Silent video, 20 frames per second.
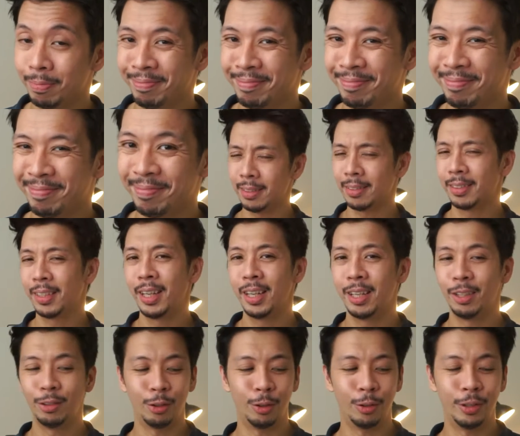Right.
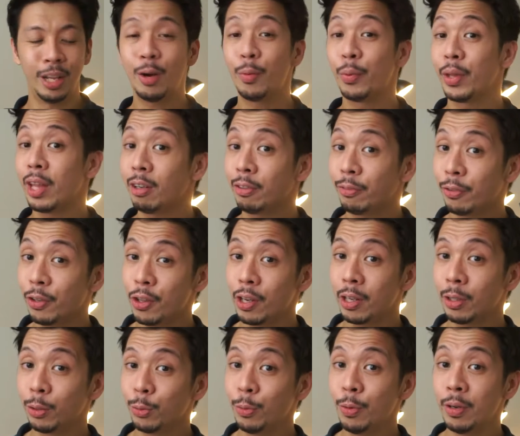So now without further
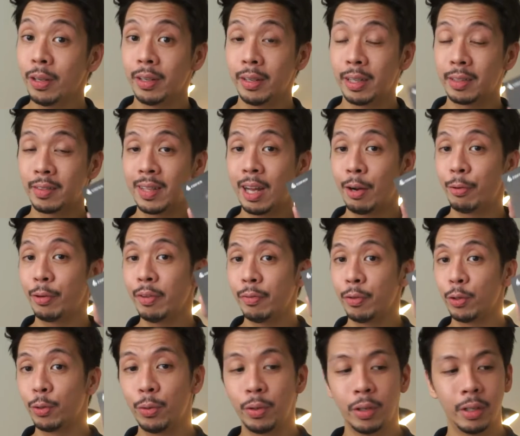ado, let's now
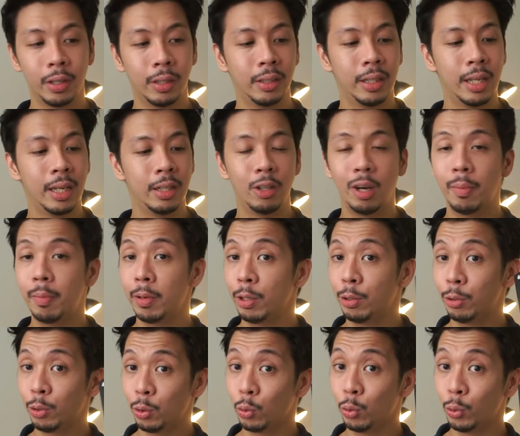review the
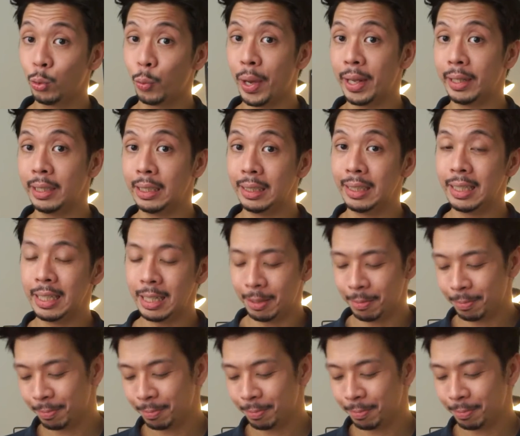W220T.